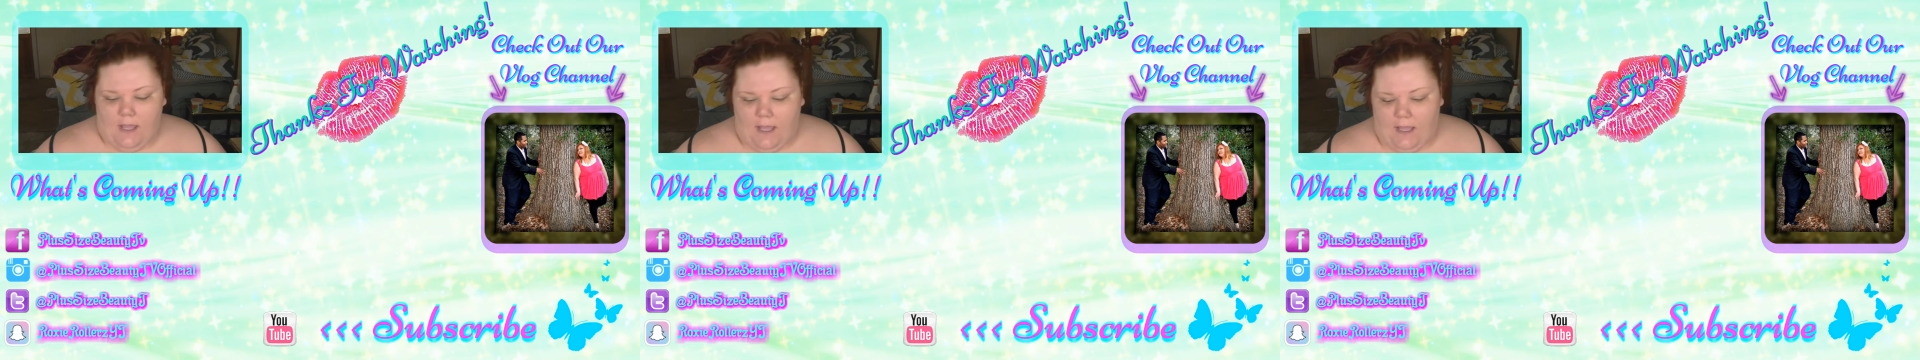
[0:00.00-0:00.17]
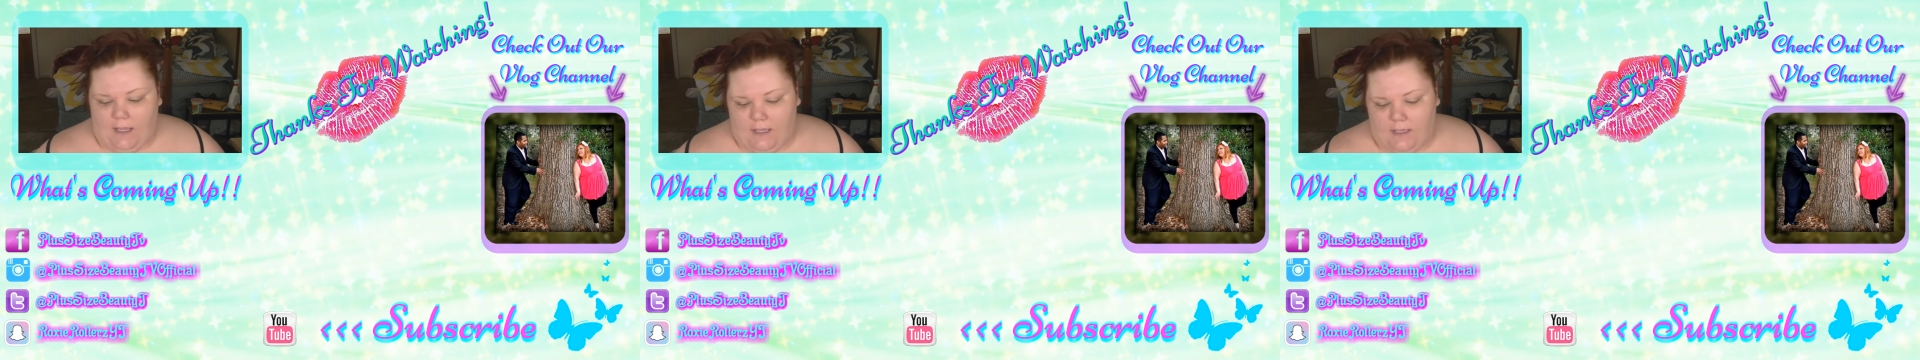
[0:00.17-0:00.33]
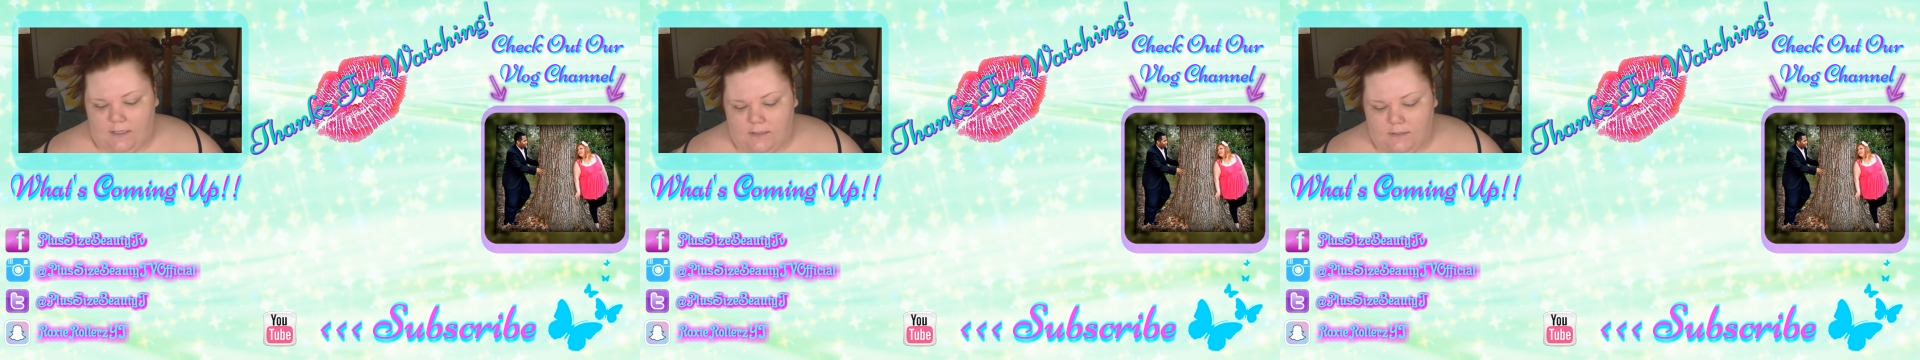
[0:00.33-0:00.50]

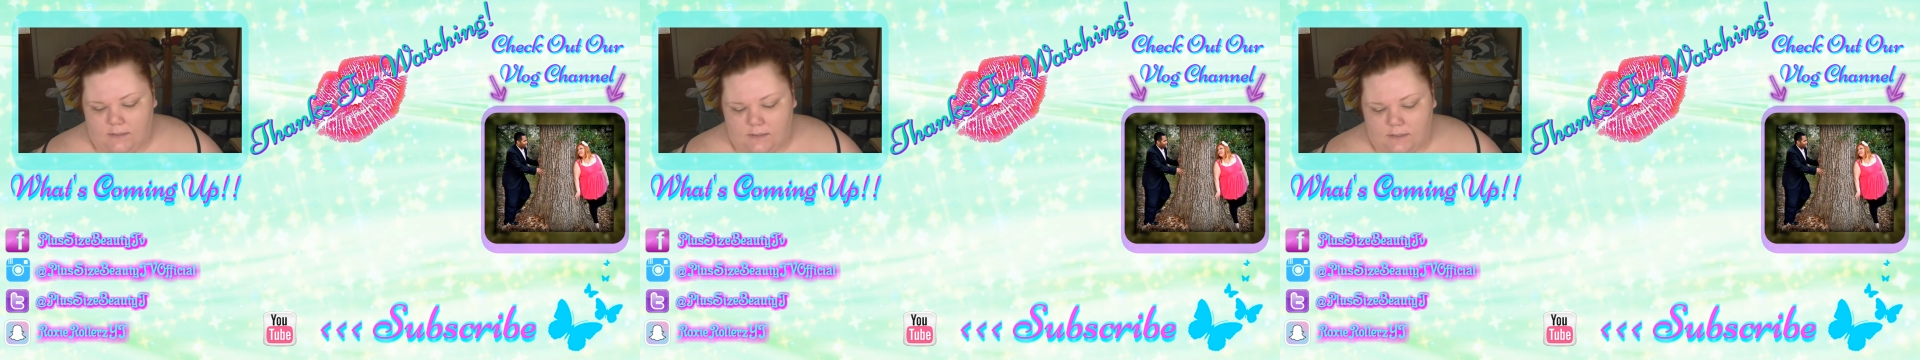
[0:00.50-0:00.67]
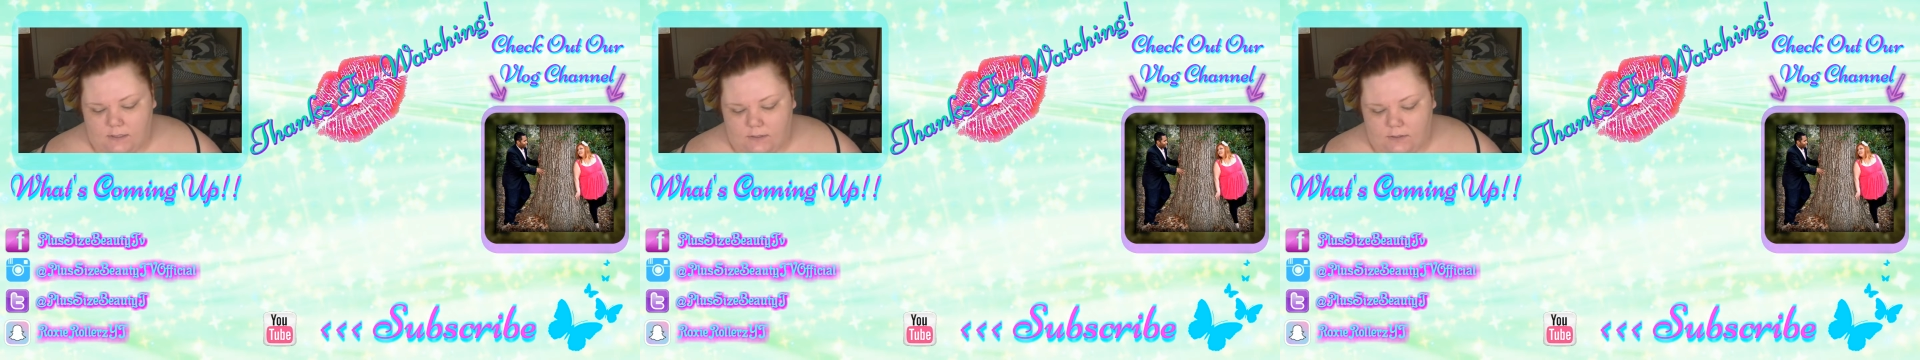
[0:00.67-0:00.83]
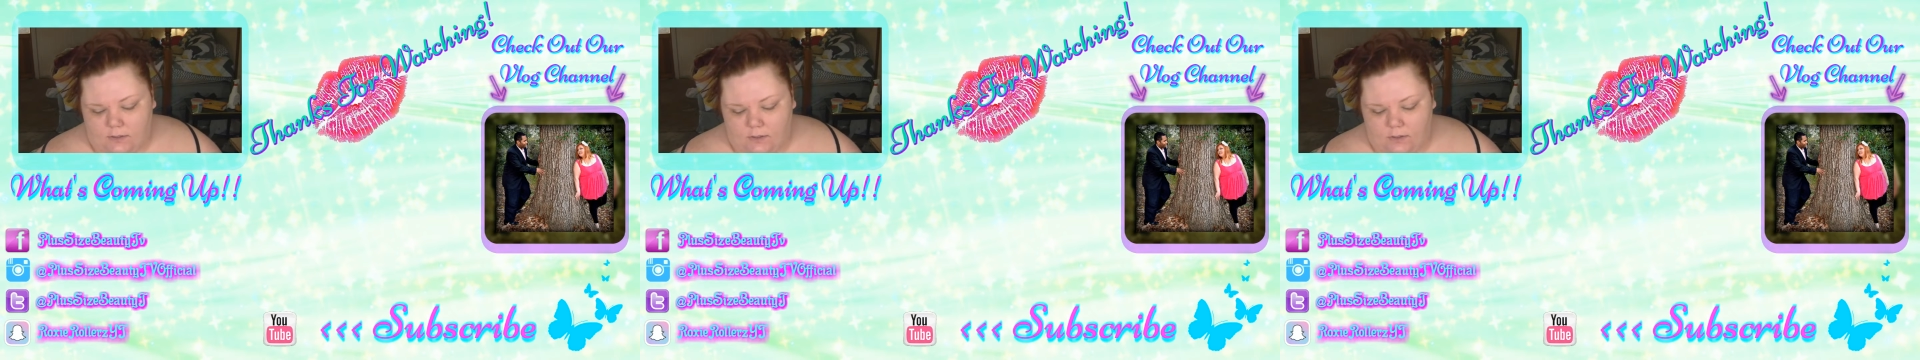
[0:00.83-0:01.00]
And
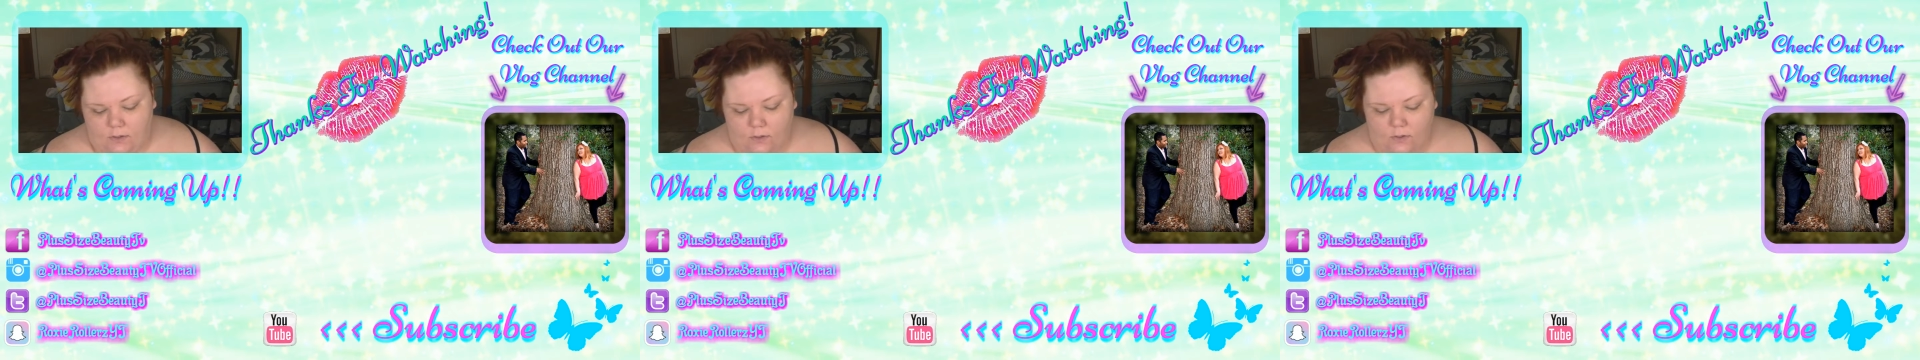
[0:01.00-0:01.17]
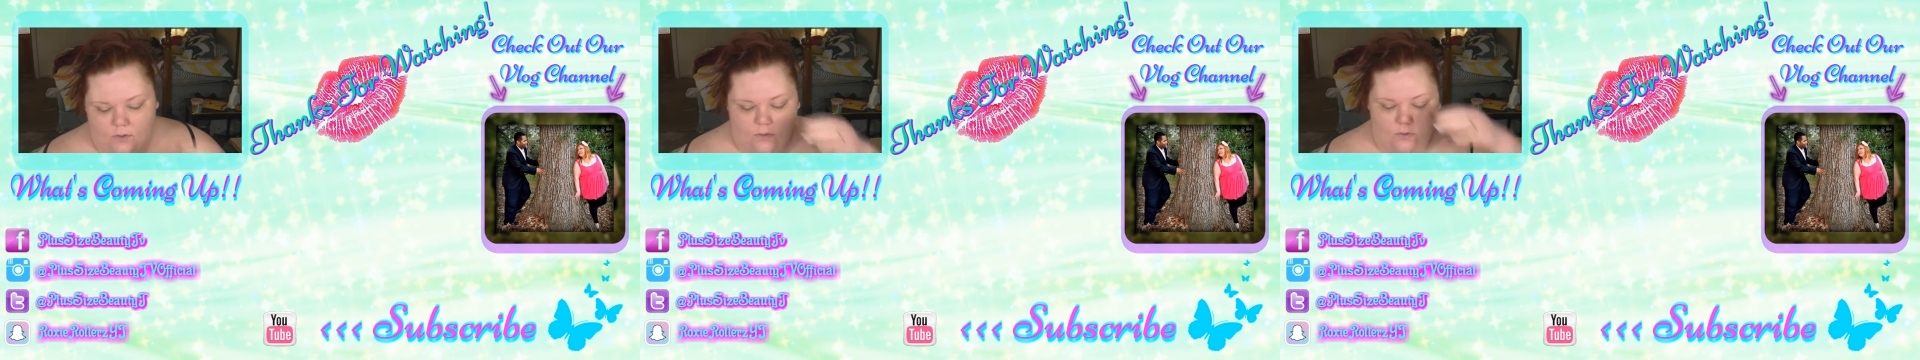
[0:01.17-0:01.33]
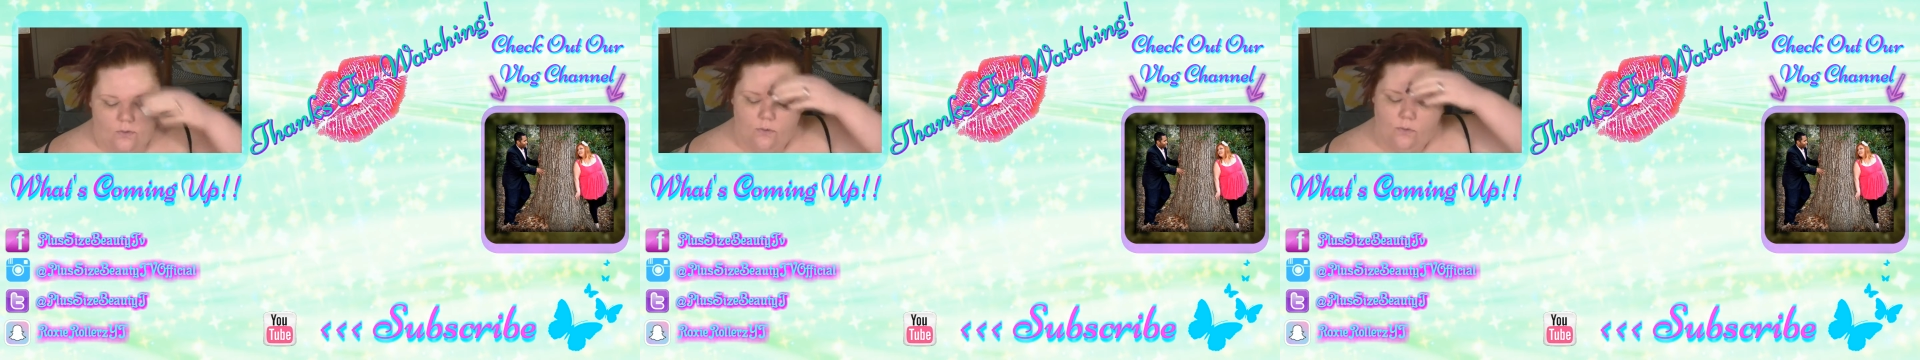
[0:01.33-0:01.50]

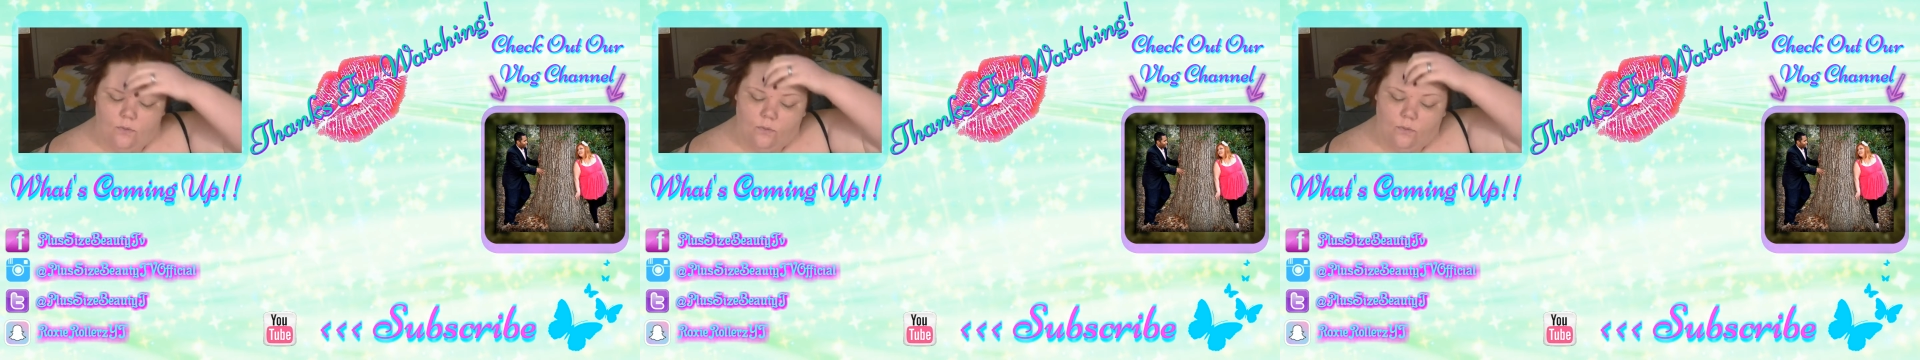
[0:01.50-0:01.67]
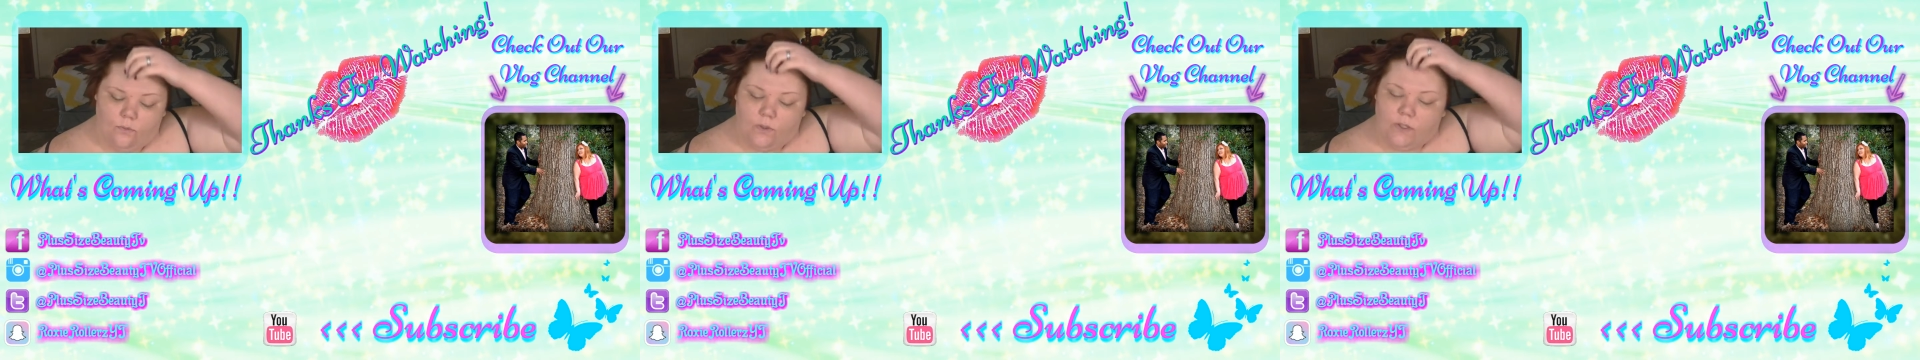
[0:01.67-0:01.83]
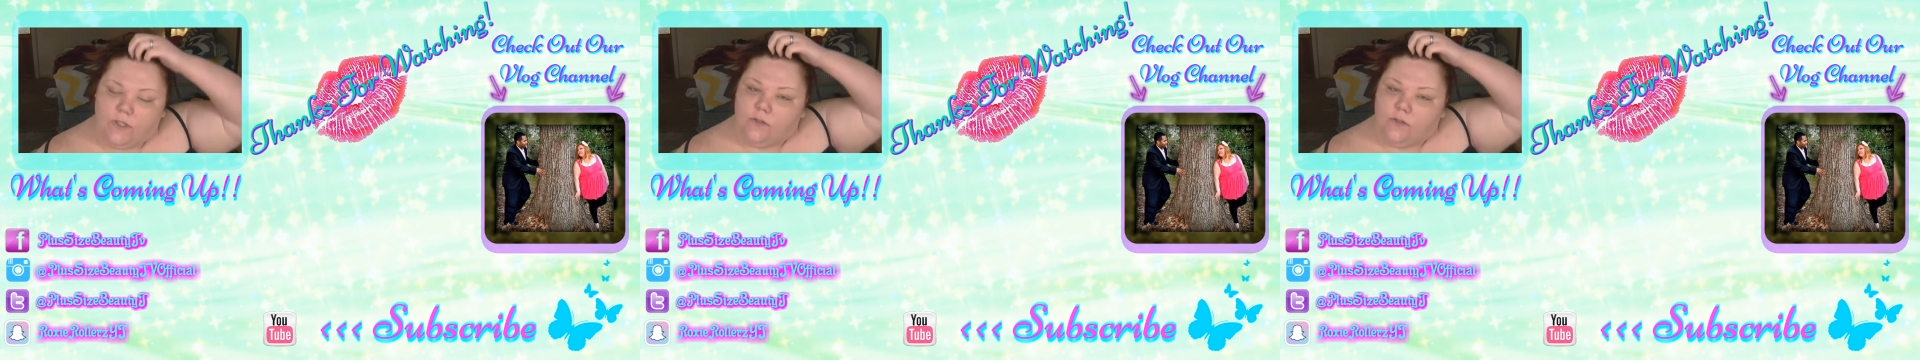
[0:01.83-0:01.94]
when